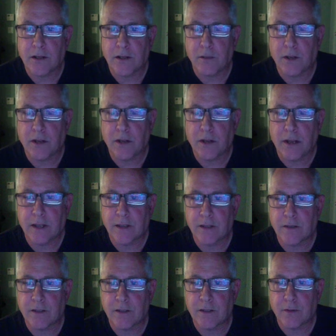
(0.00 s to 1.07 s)
But as I've
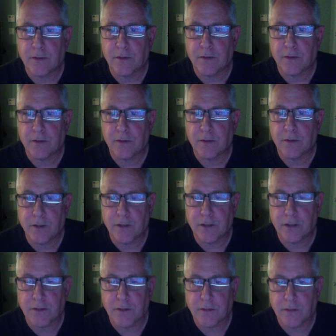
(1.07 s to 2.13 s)
said before in
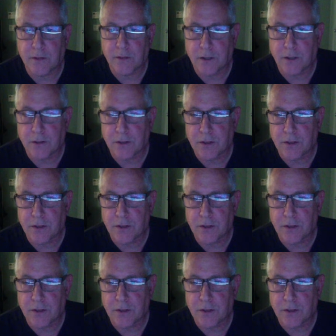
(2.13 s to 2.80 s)
previous videos,